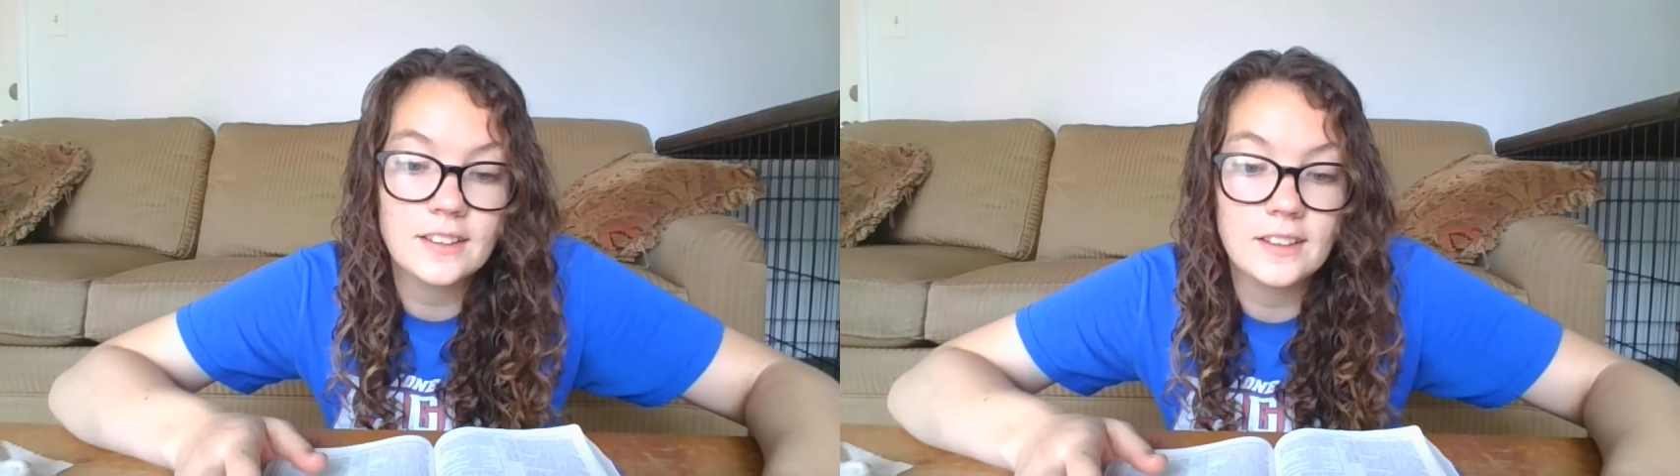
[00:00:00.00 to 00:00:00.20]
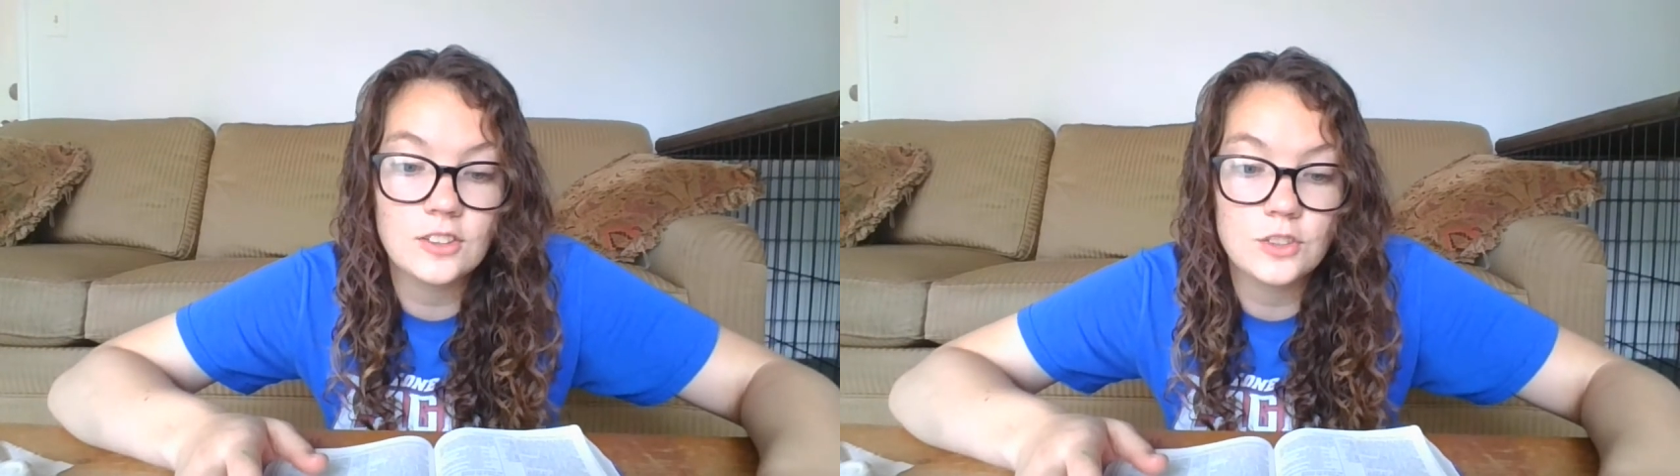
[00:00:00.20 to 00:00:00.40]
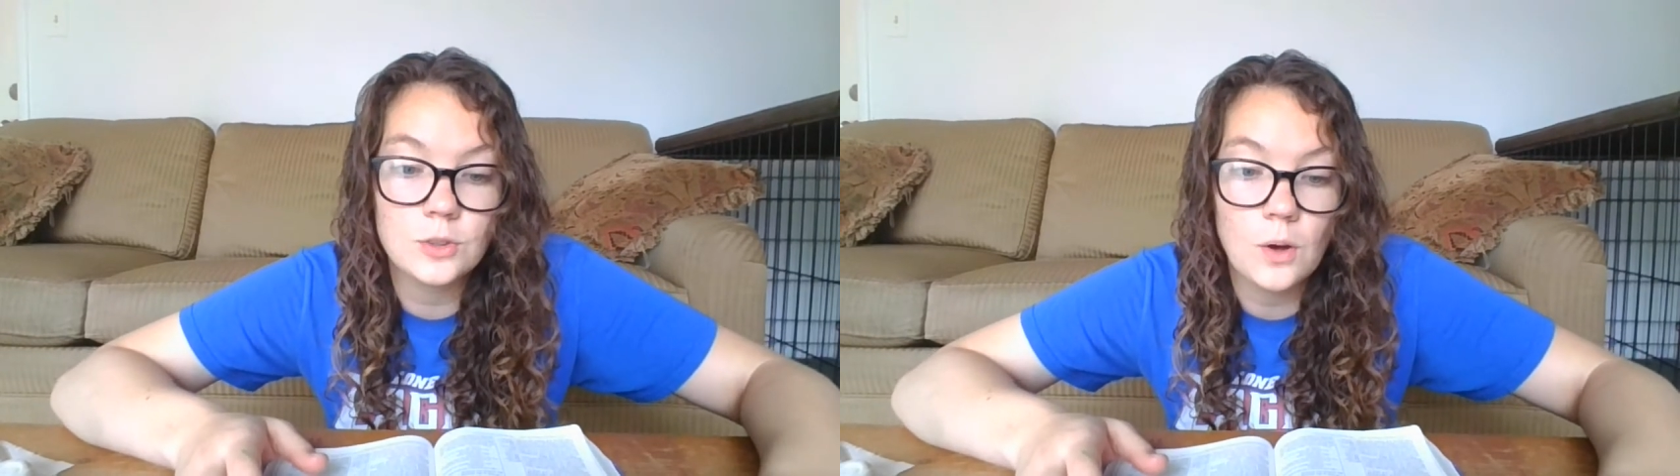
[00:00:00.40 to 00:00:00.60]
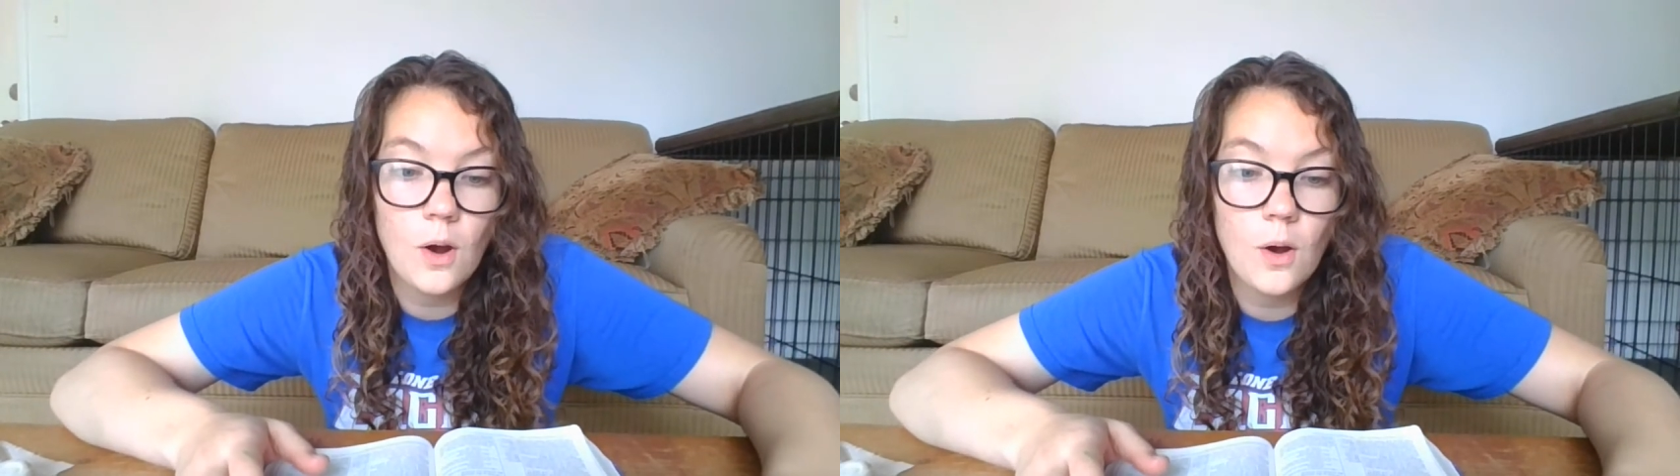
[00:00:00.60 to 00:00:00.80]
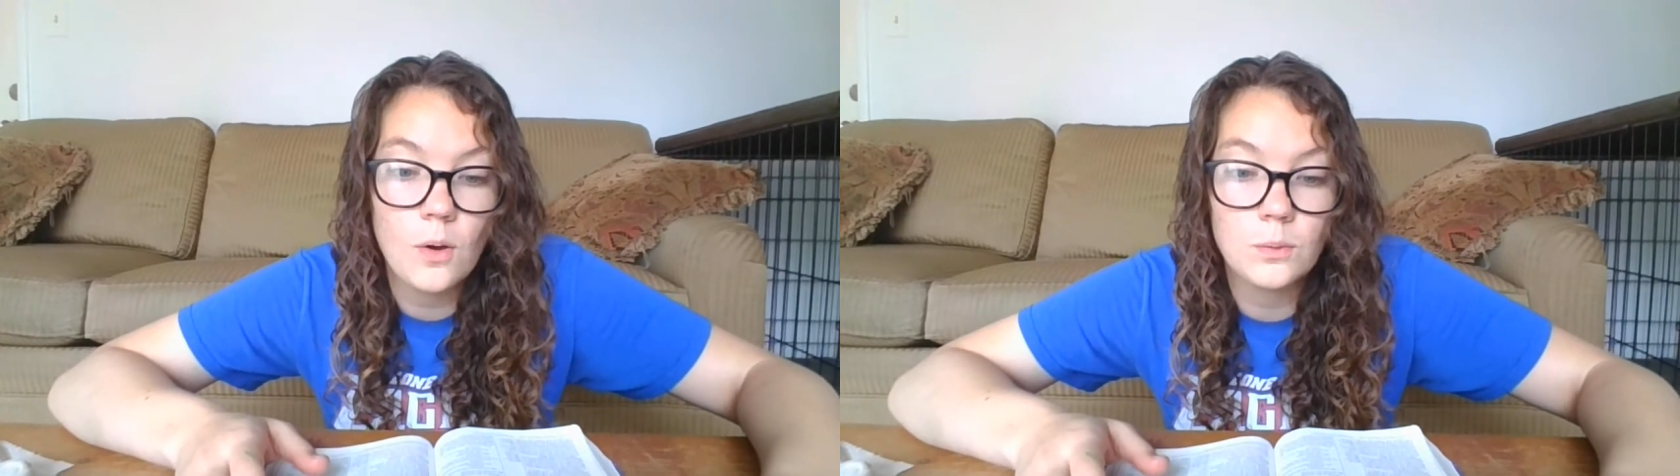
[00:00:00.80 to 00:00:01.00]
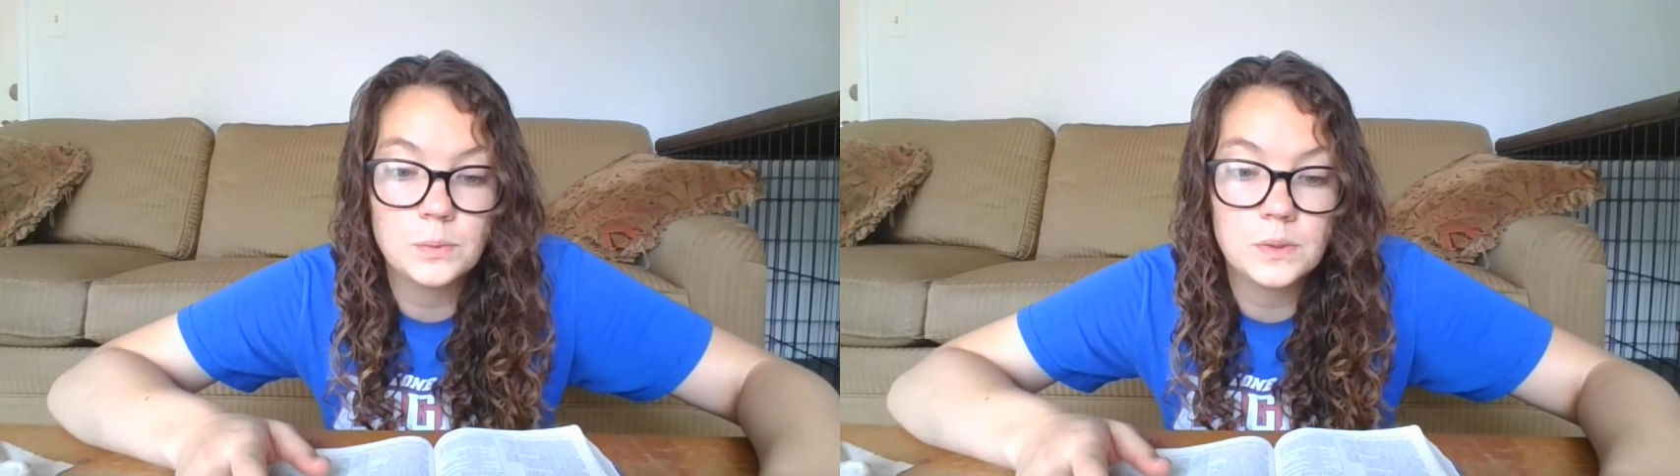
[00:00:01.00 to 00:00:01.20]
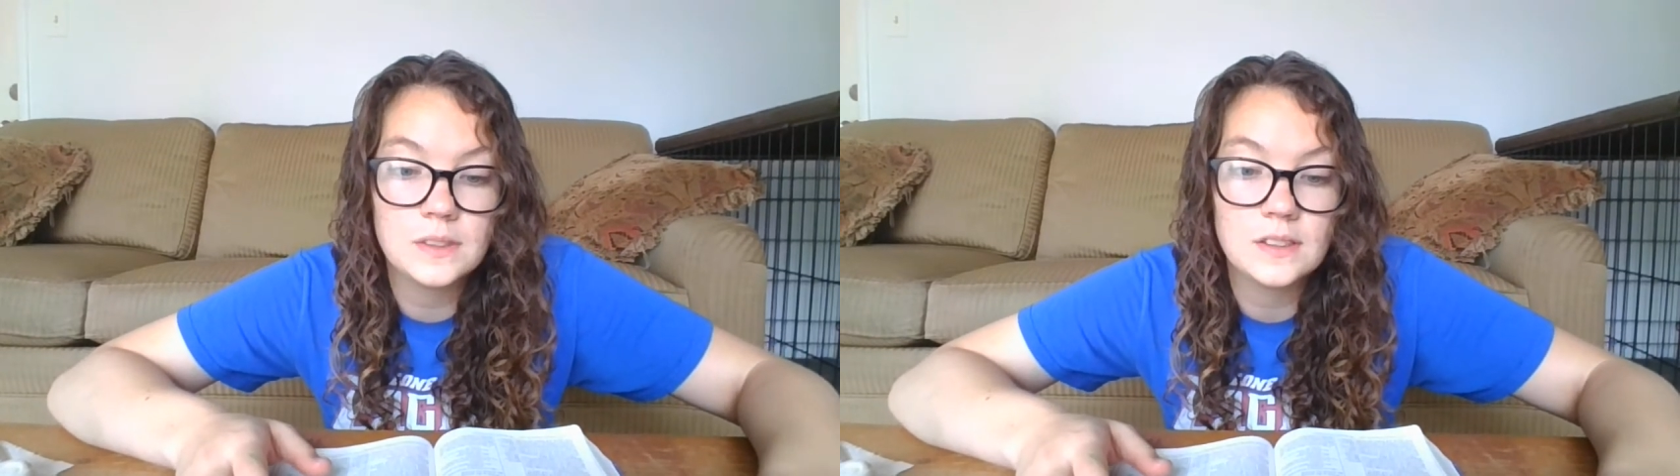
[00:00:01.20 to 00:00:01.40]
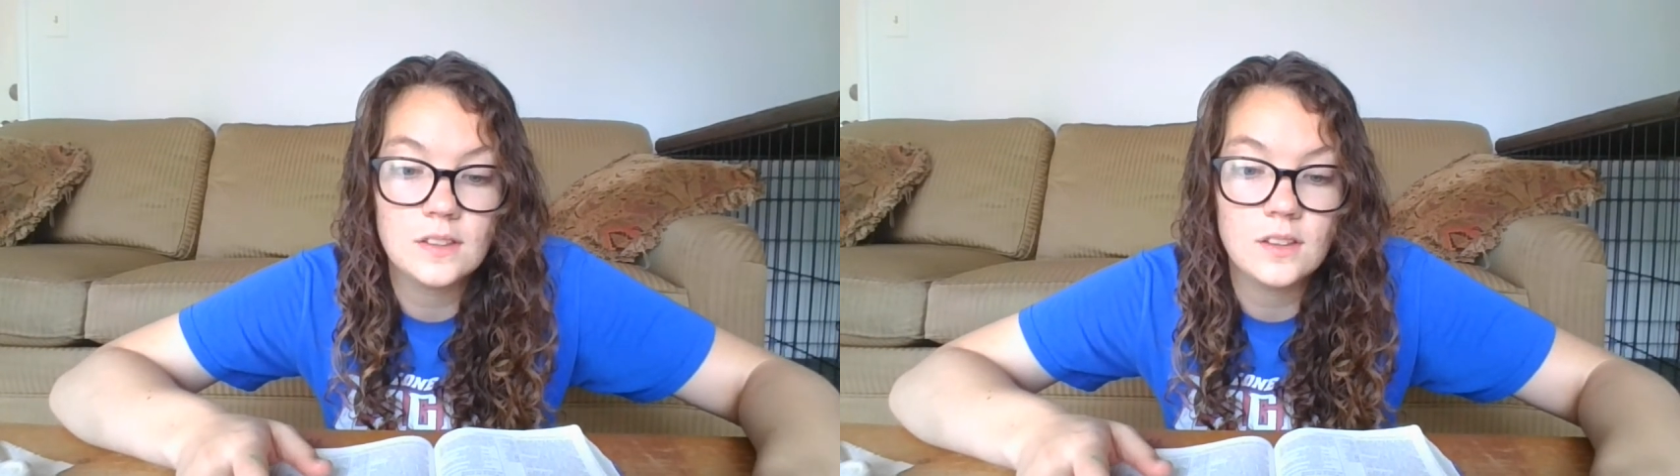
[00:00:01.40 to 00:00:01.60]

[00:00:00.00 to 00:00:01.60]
to their homes,